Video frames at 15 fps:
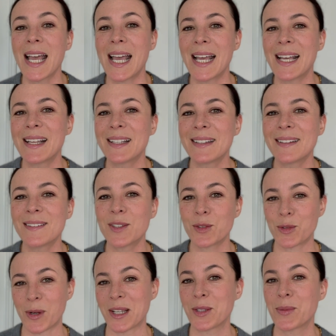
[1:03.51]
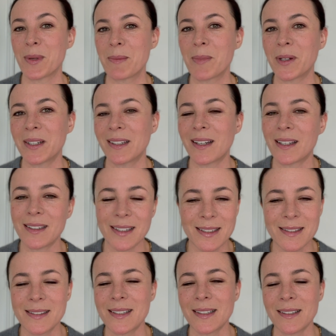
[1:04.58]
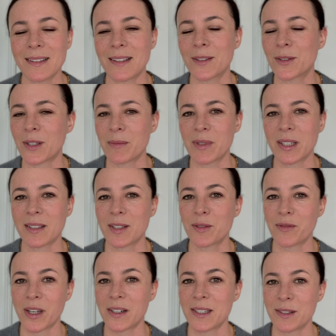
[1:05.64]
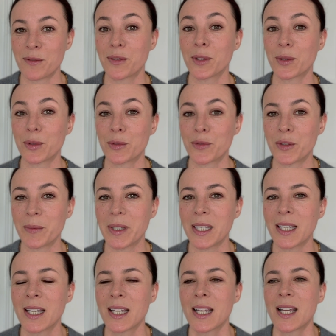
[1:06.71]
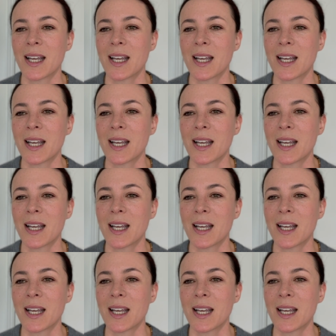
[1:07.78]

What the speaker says: And try to embody that. It's still a subject that's very difficult for me.